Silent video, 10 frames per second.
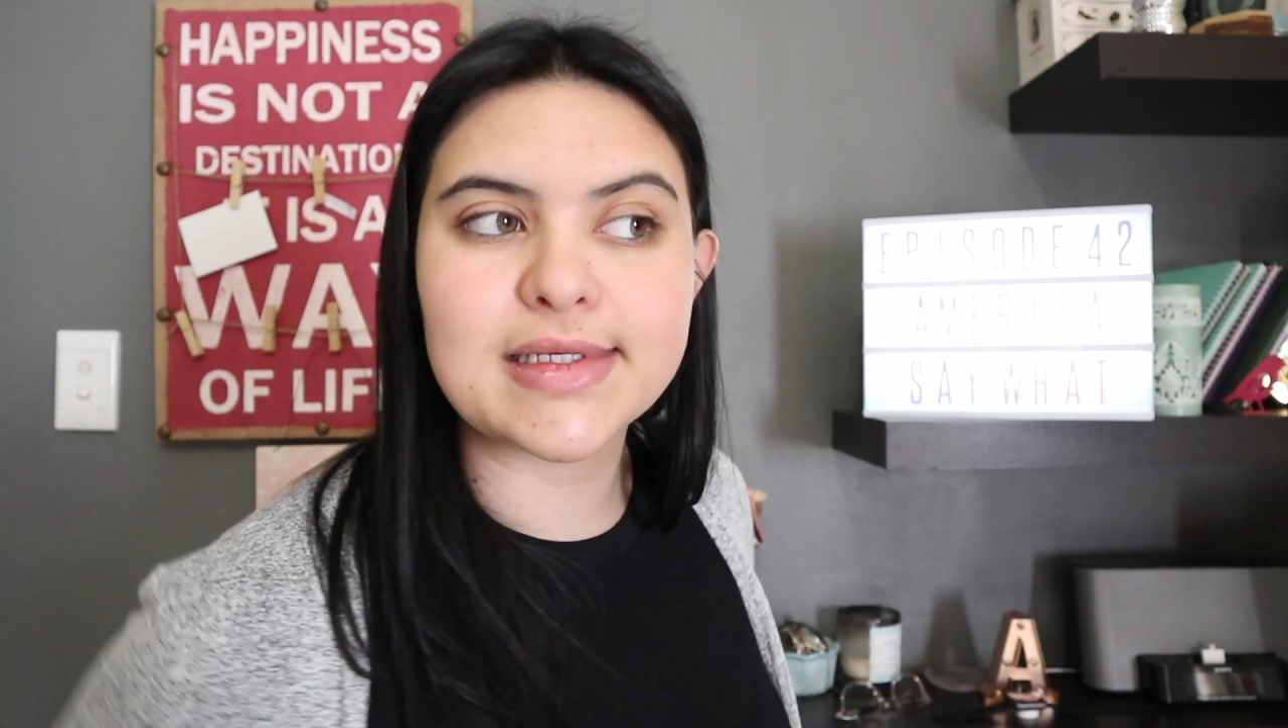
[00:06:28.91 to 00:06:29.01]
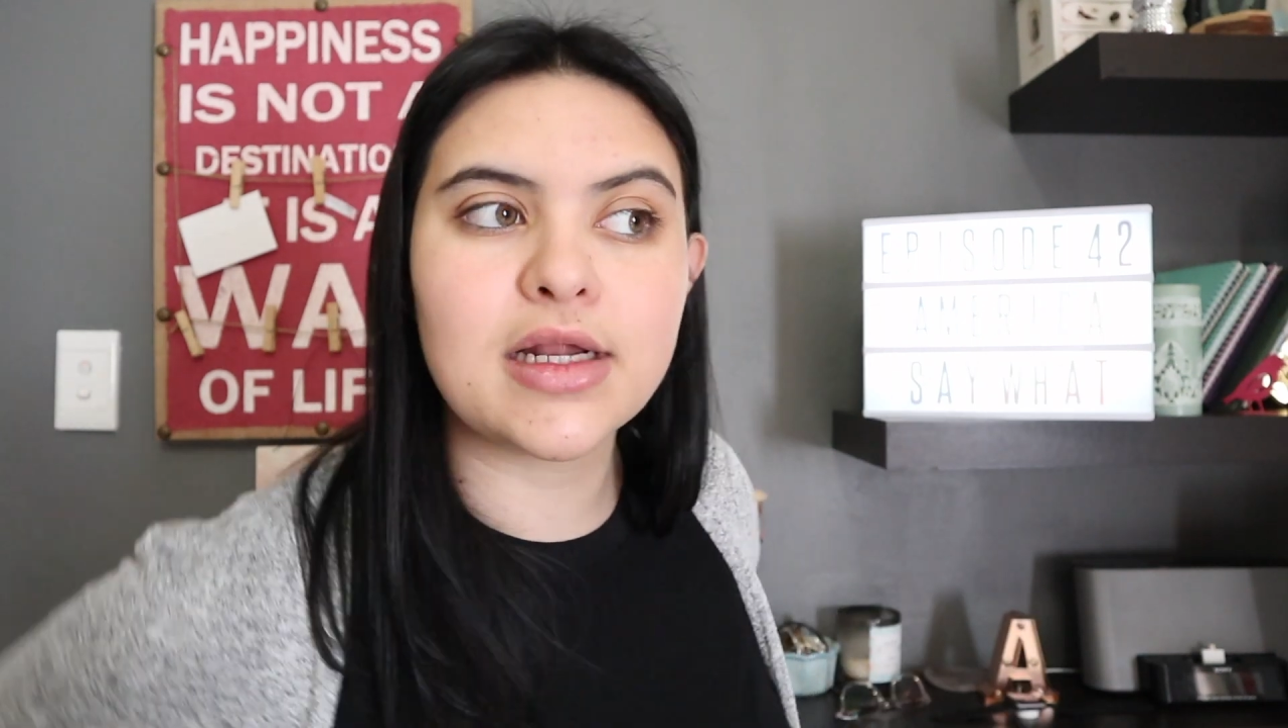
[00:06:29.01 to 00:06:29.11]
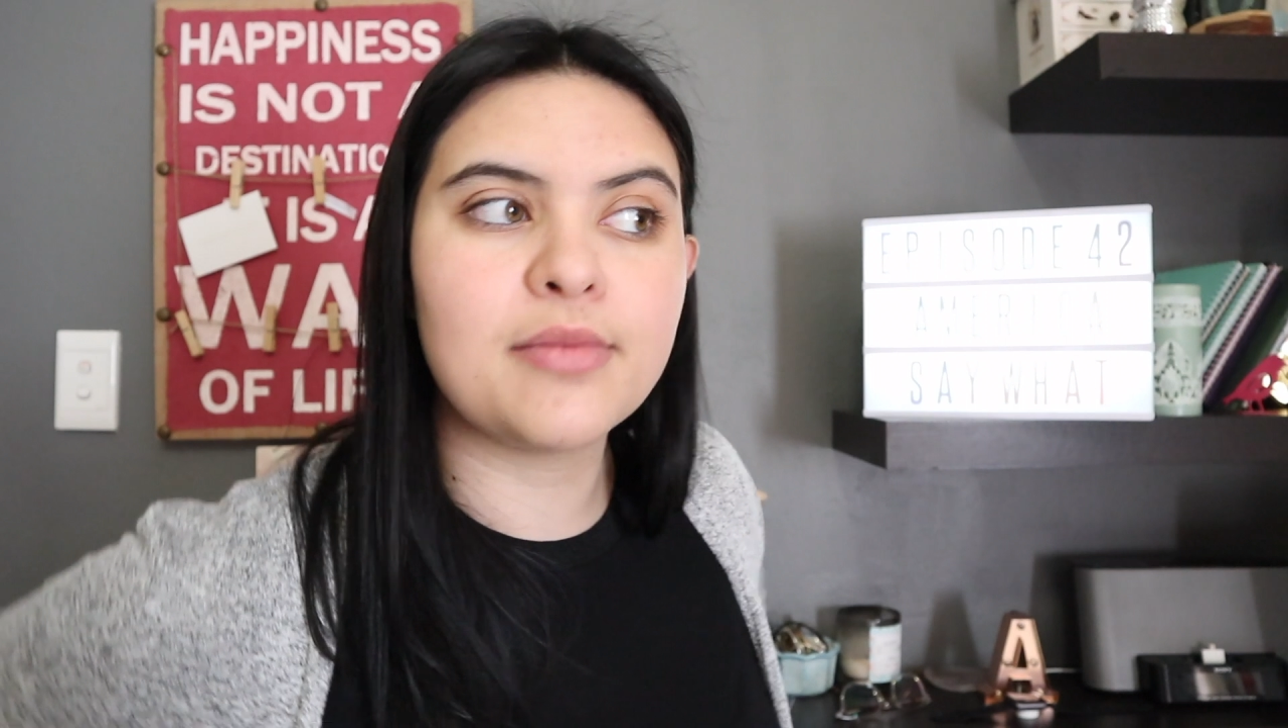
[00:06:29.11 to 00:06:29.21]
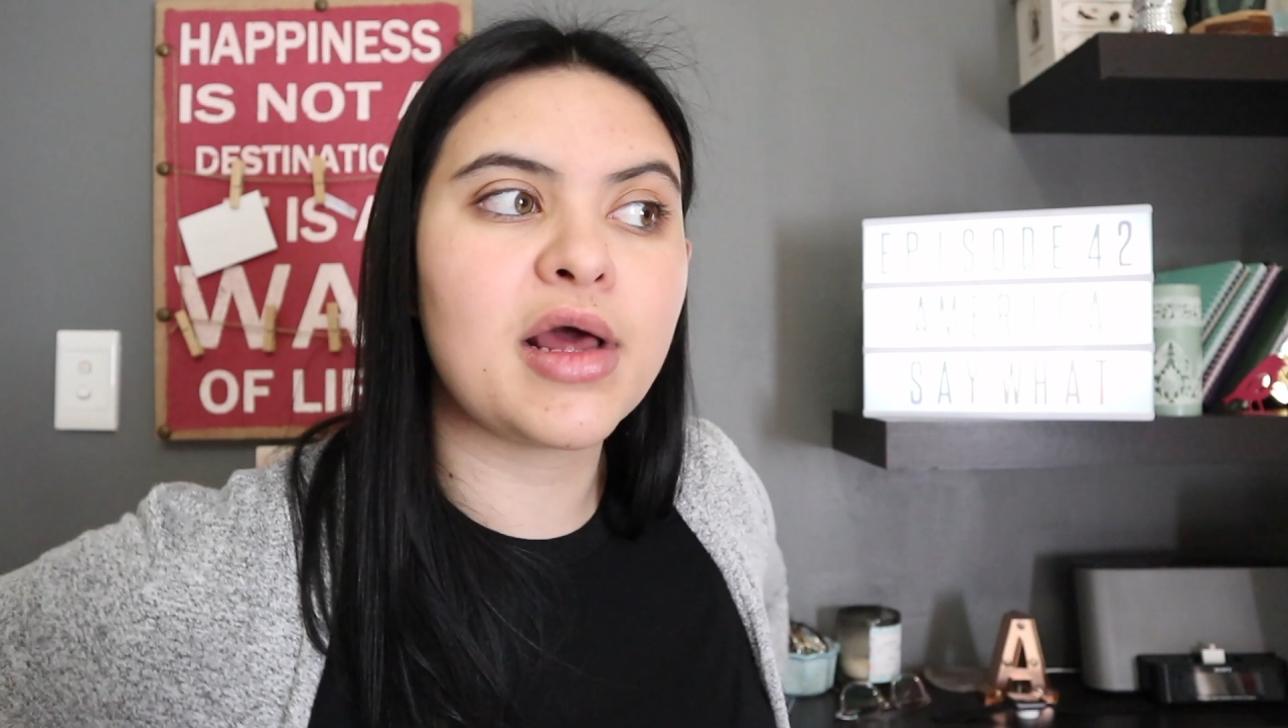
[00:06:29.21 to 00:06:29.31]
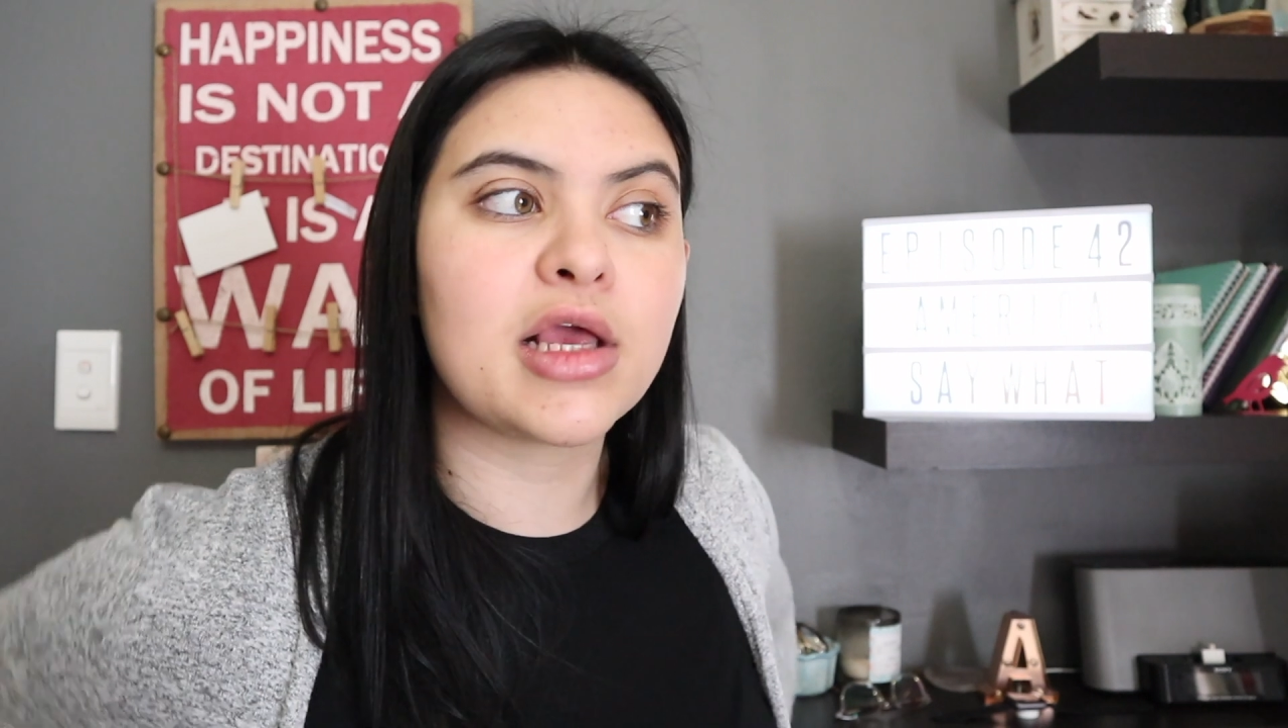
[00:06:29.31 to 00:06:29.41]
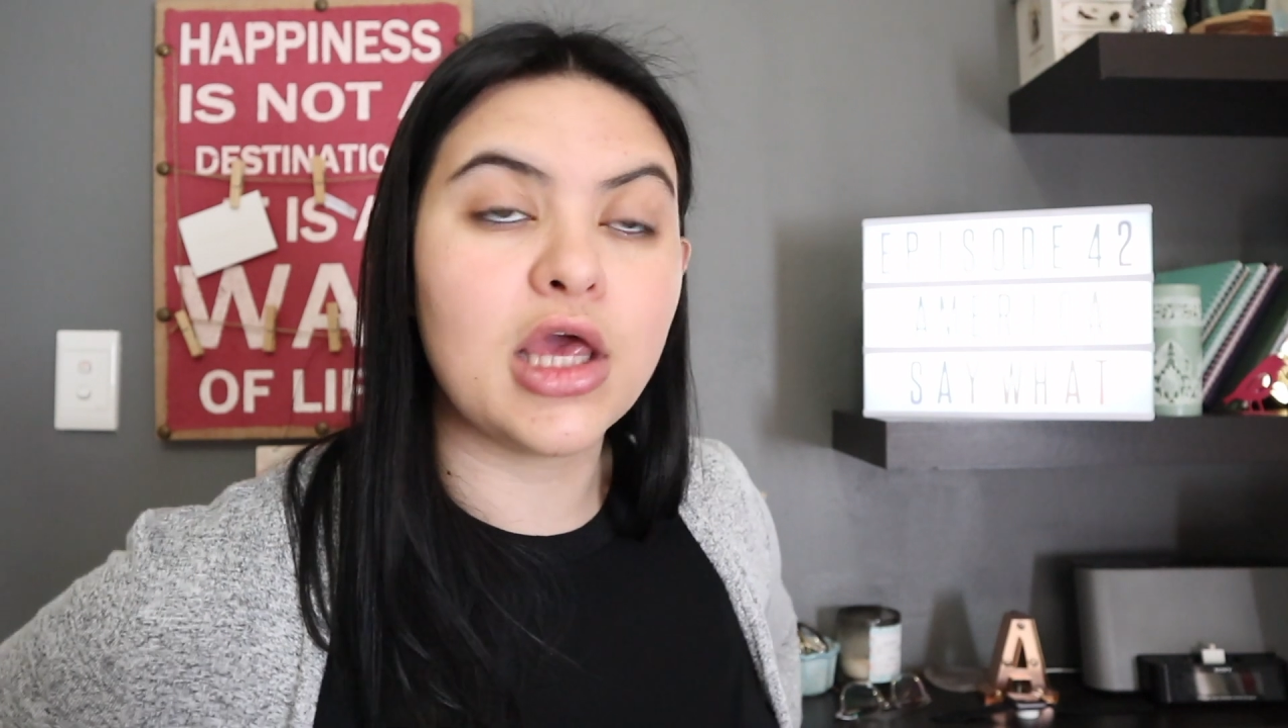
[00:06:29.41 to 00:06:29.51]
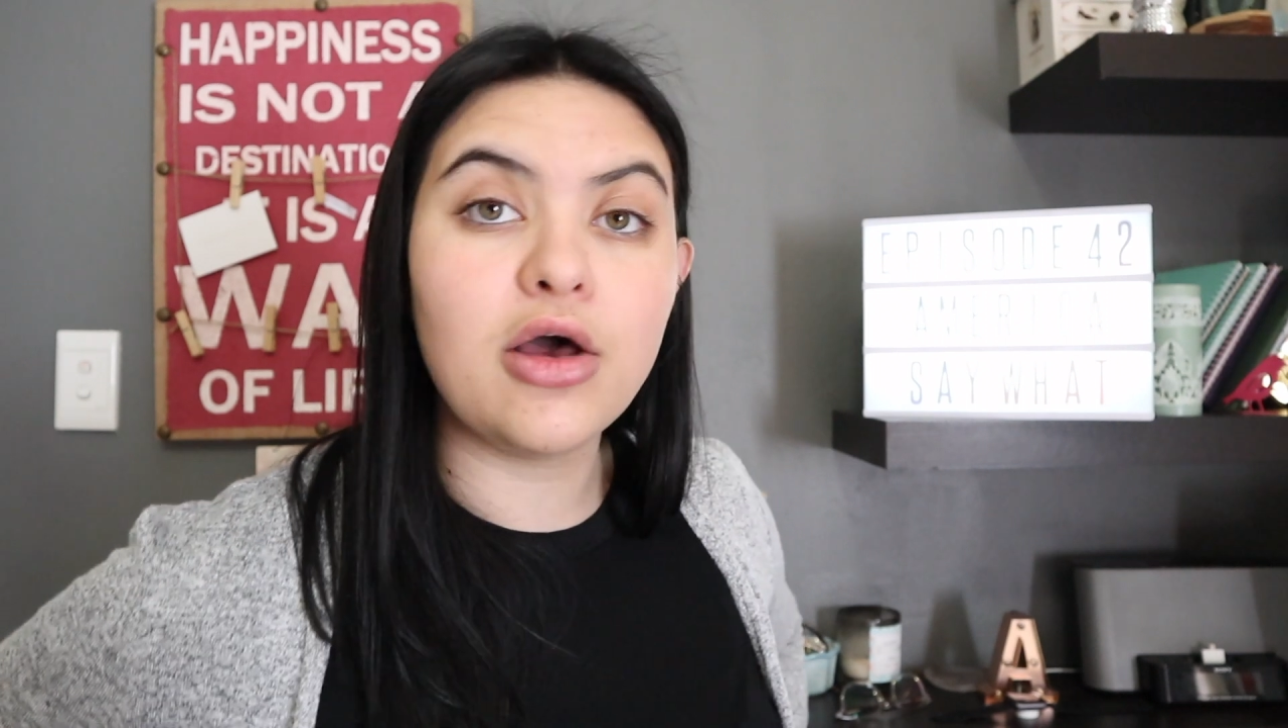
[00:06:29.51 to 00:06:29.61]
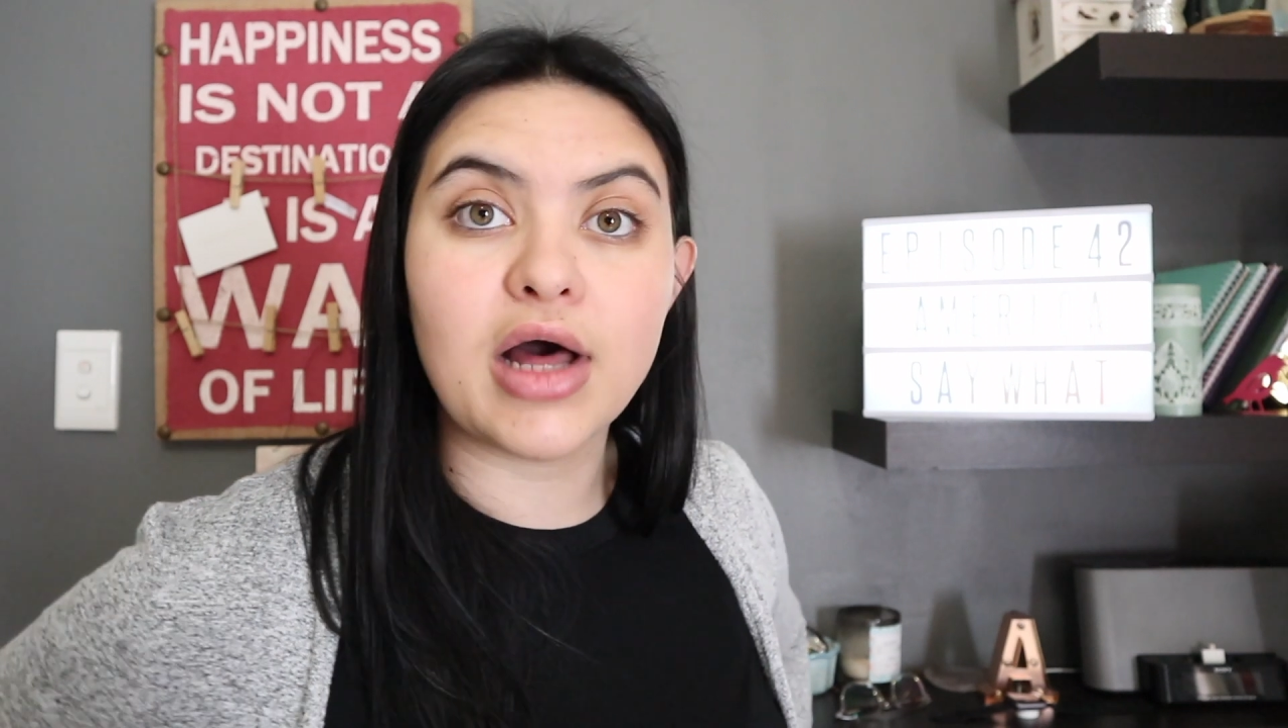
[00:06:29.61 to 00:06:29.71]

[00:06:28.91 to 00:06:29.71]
And I'm like, yeah,